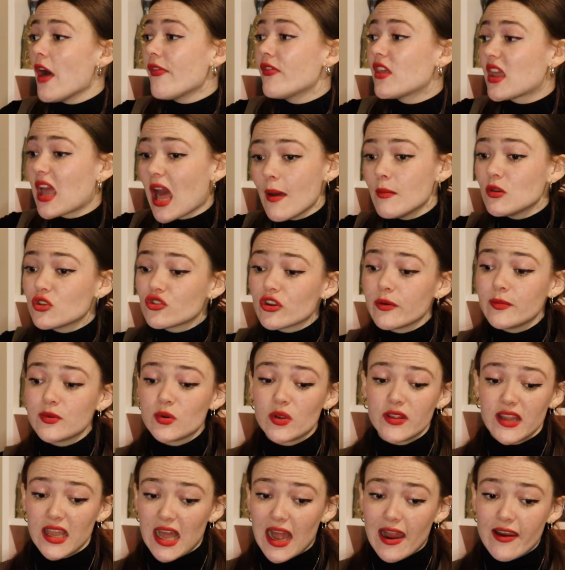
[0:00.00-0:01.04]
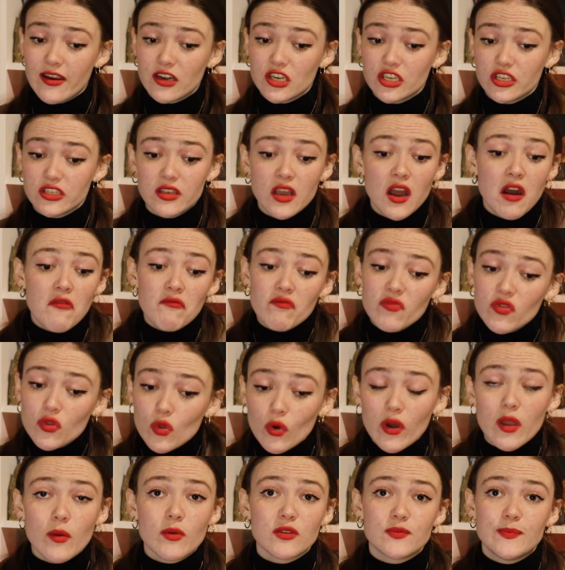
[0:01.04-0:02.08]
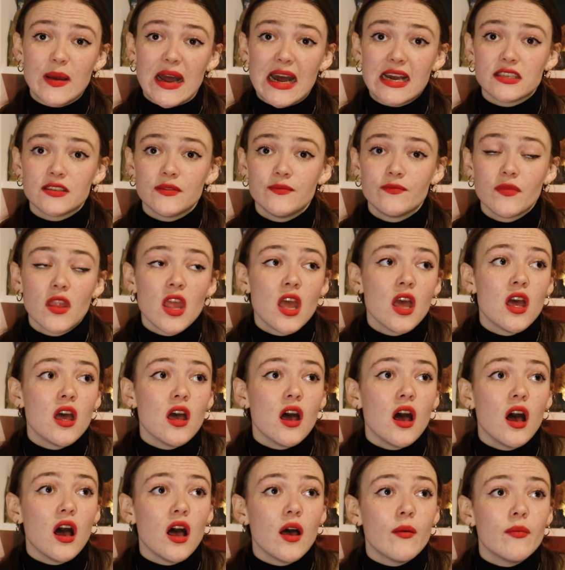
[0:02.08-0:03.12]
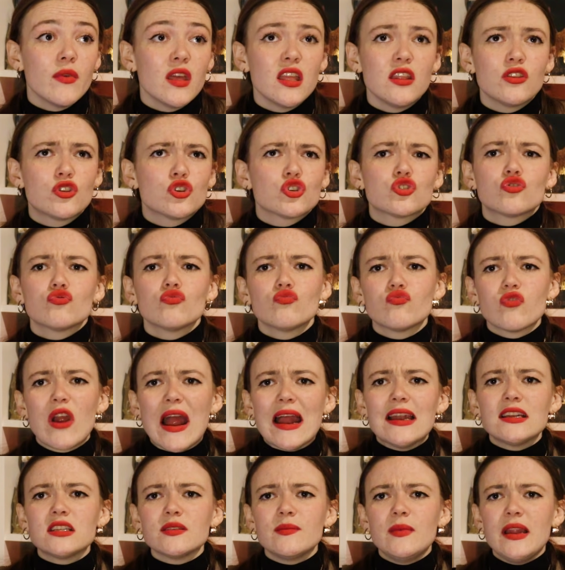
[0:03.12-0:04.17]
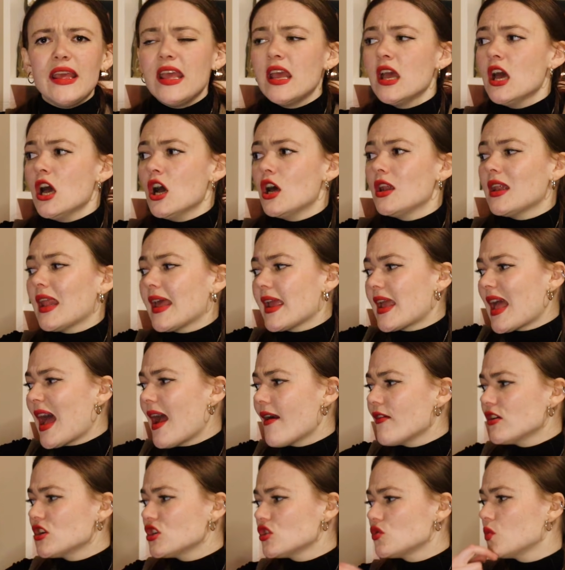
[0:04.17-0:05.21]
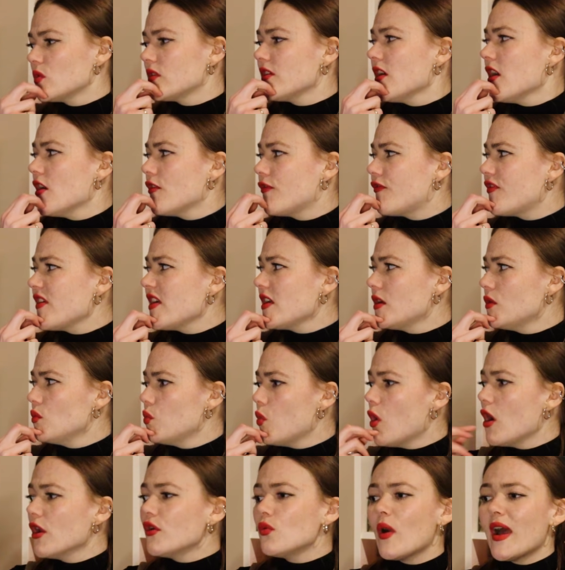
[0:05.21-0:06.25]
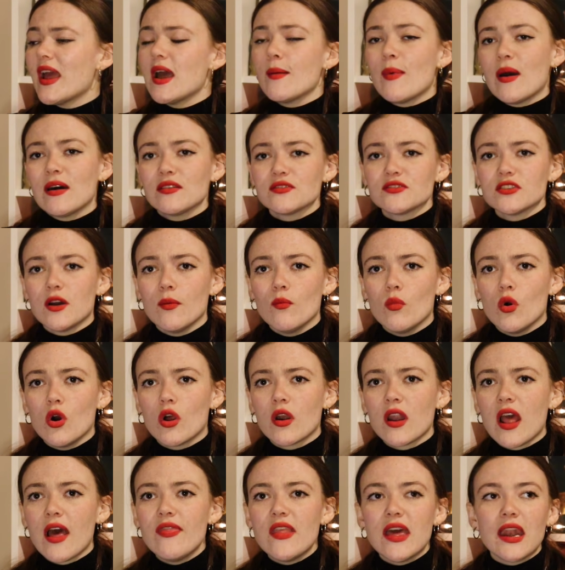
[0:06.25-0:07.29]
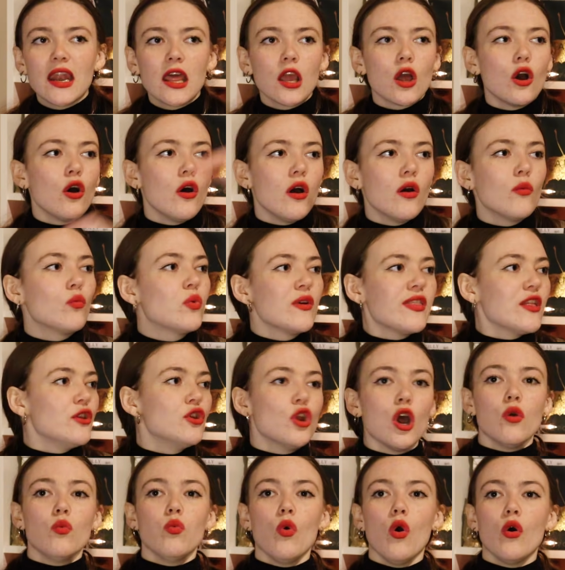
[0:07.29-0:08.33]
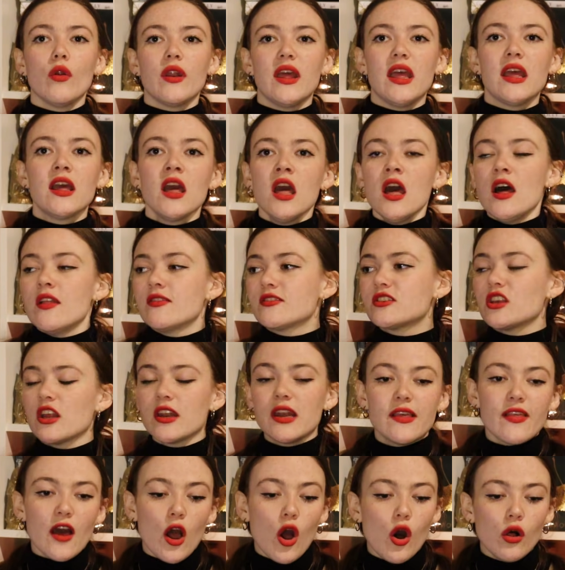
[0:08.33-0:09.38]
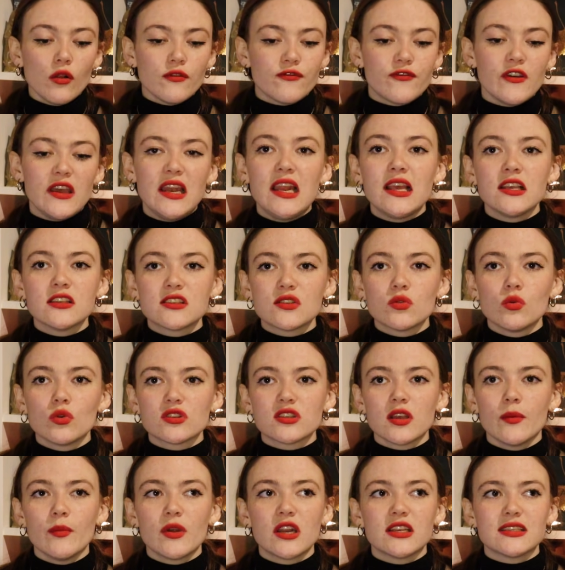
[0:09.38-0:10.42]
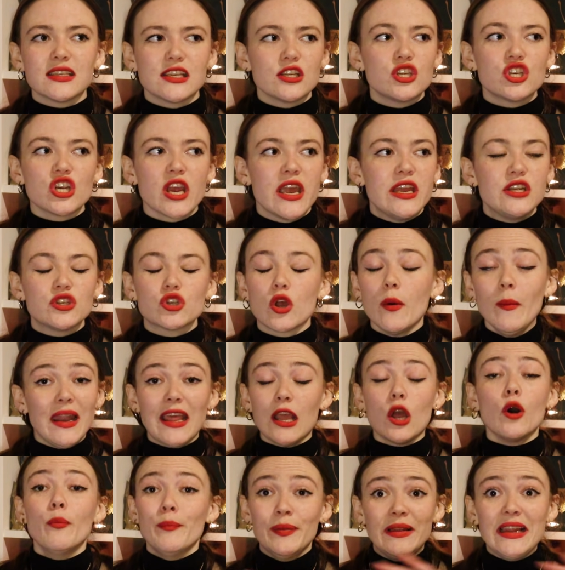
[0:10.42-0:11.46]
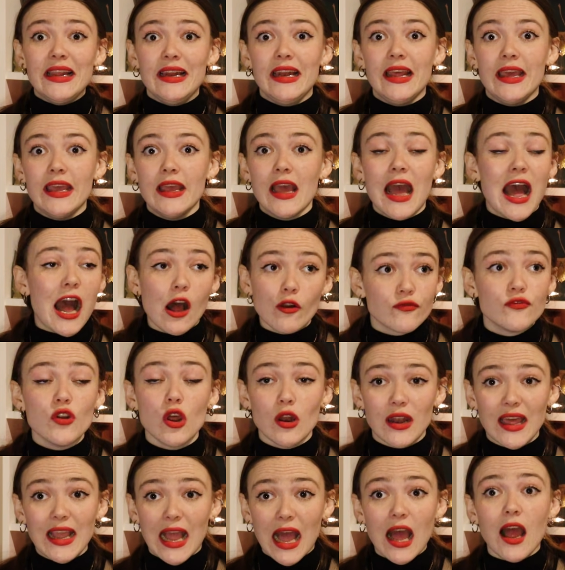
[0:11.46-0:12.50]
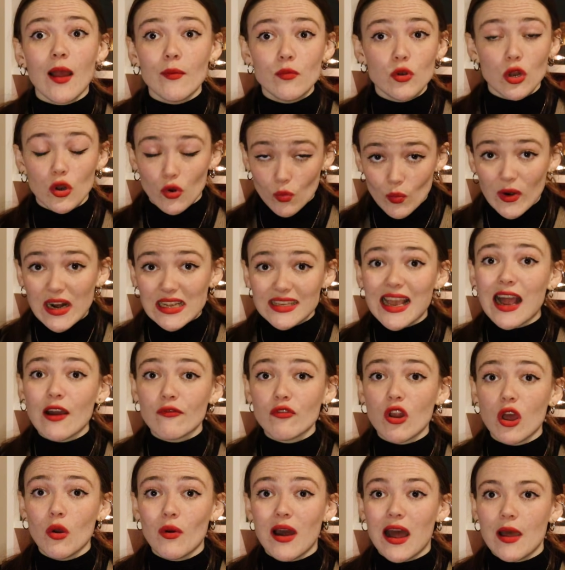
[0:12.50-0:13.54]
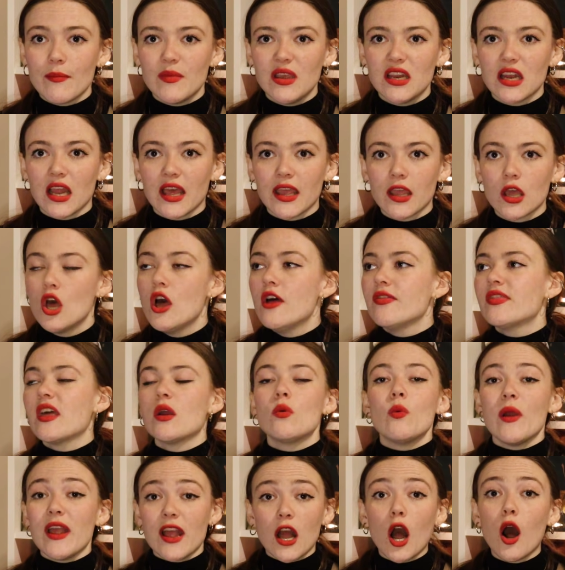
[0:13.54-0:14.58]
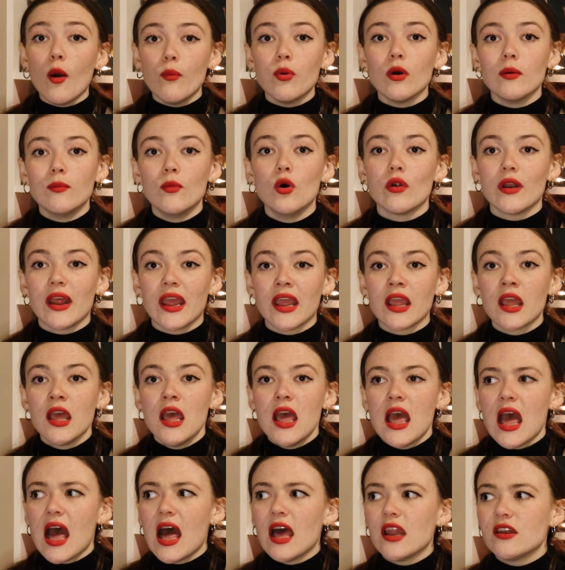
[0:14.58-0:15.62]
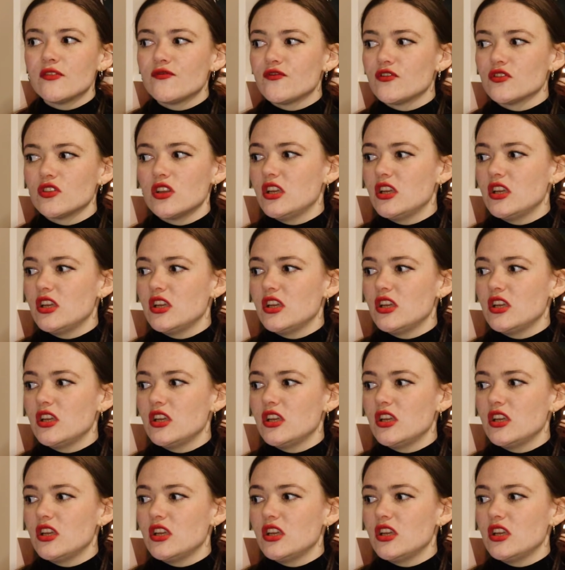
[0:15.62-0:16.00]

The chemistry between the characters, thought it was bad um, just randomly, like characters would feel one way about someone, and then like with a no warning, suddenly their whole feelings towards someone has like changed com like completely out of no like I know when I say out of nowhere, I mean like they wake up one morning and